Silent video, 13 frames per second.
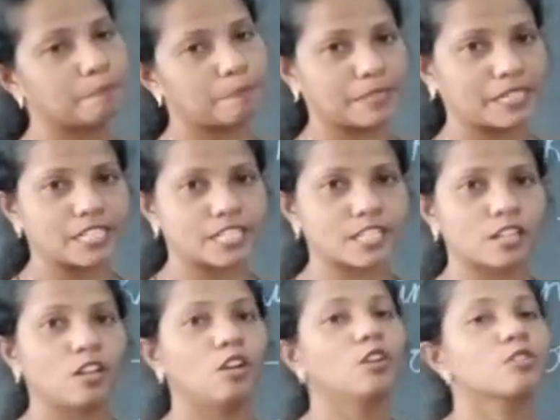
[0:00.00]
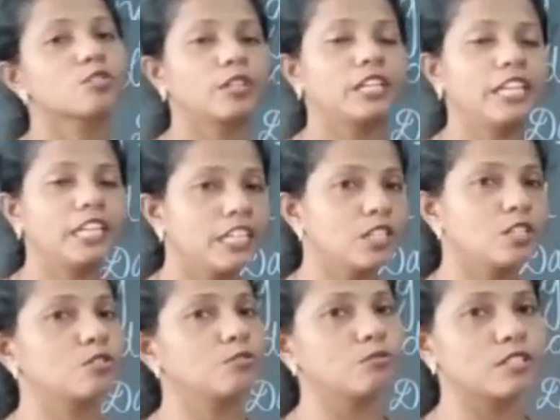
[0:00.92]
prince. So
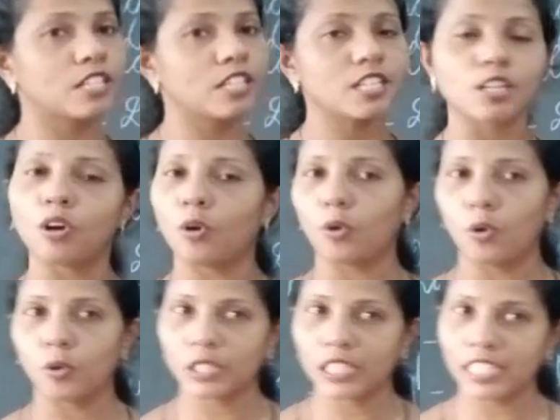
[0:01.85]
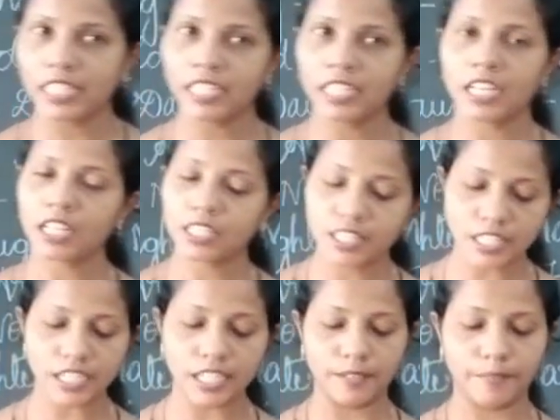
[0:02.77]
he chooses only
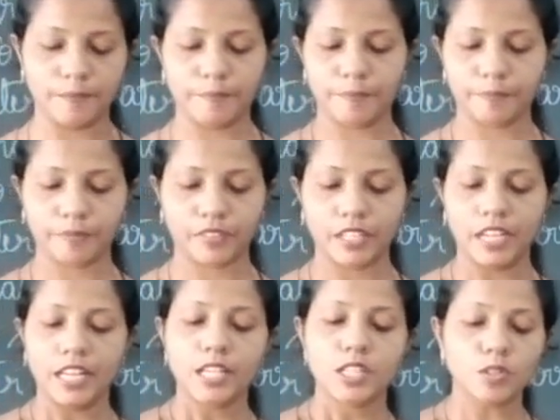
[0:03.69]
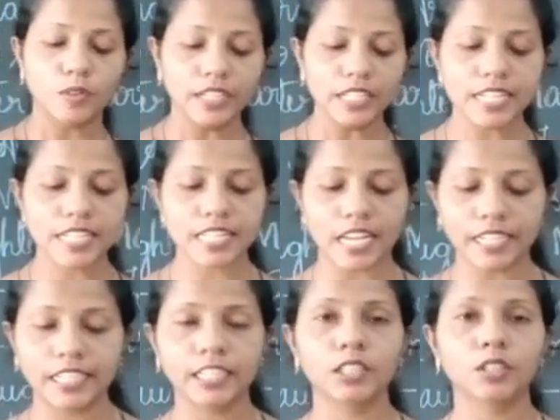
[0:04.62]
three. So he
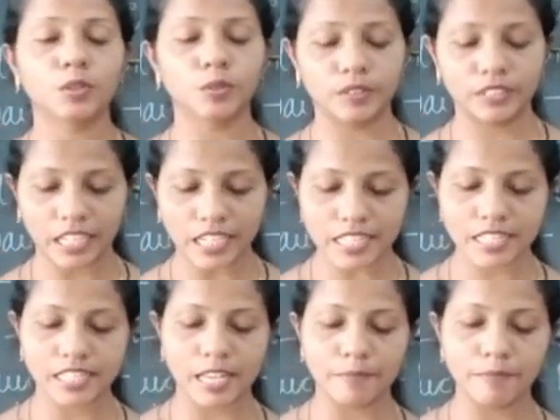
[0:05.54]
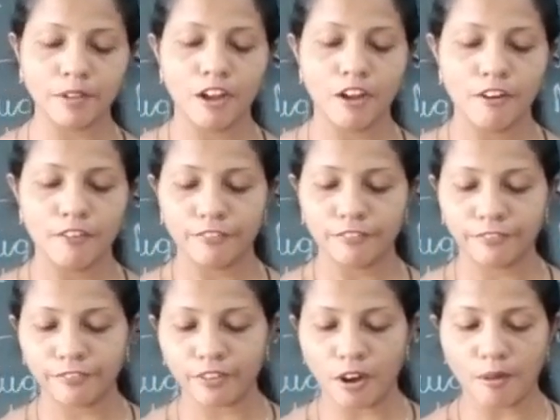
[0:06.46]
decided to test them.
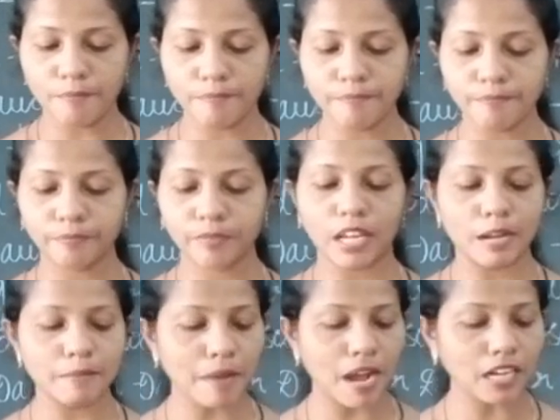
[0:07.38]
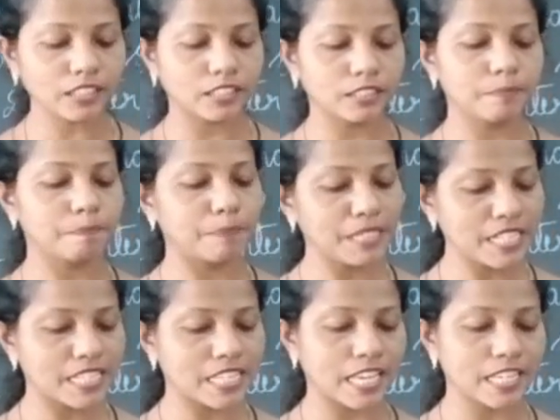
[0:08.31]
From among the
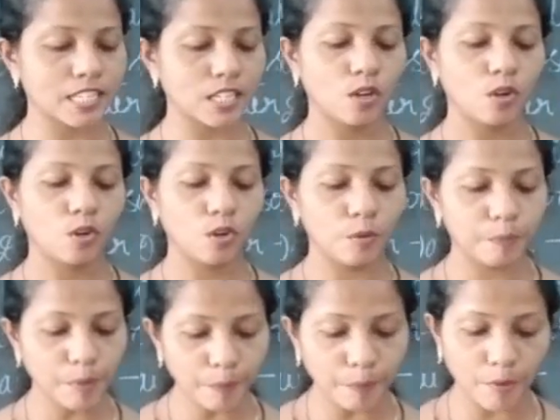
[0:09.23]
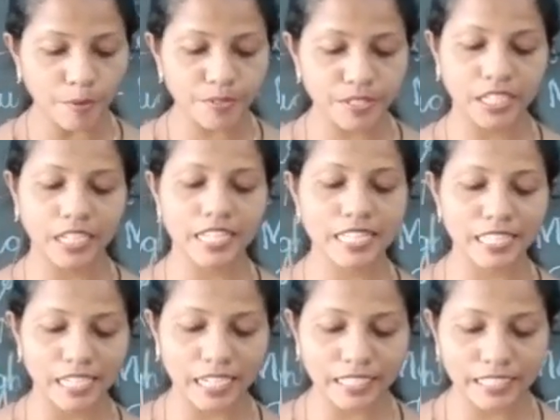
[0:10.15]
princes who proposed, he
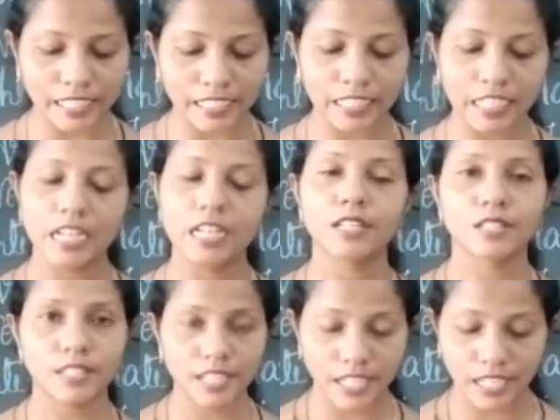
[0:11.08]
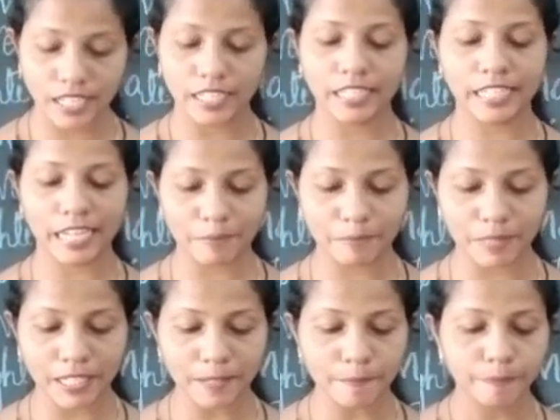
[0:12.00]
selected three,
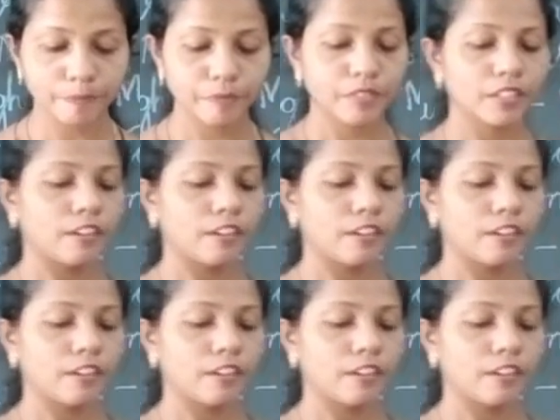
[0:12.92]
namely